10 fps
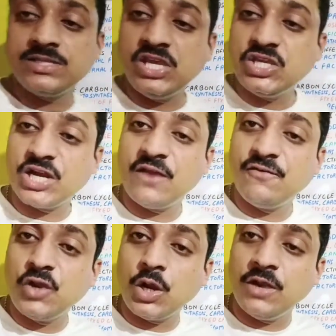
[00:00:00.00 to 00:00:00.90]
each and
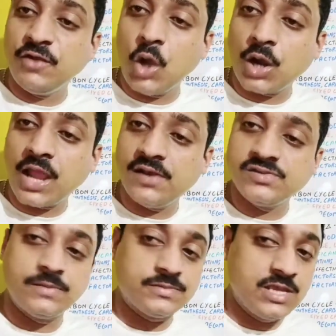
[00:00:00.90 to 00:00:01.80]
every living
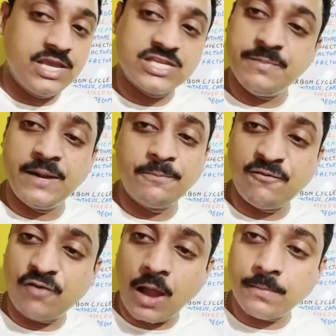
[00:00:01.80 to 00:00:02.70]
organisms is made up of
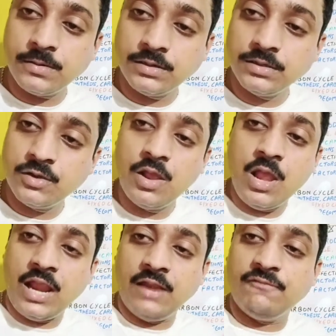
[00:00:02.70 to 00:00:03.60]
carbon.
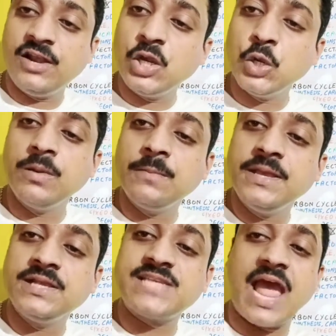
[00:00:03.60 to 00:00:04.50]
Even in human
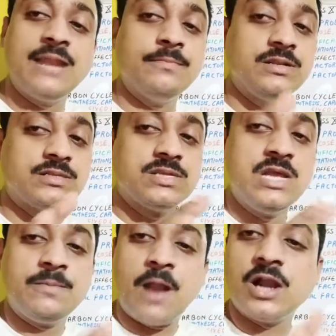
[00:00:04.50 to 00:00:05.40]
beings, animals,
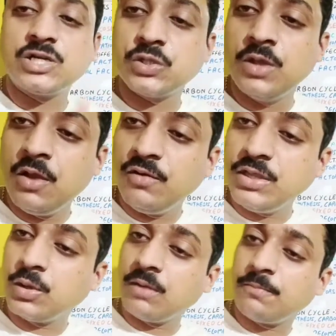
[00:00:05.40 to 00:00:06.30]
plants, you
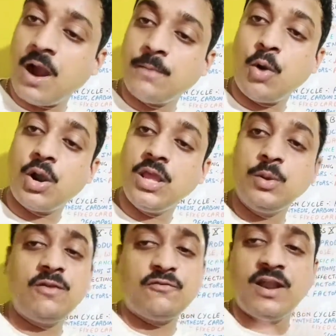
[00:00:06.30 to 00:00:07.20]
can, plant body, you
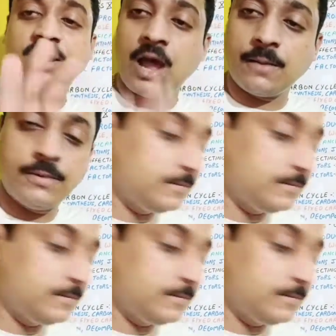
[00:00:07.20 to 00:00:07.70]
can find carbon.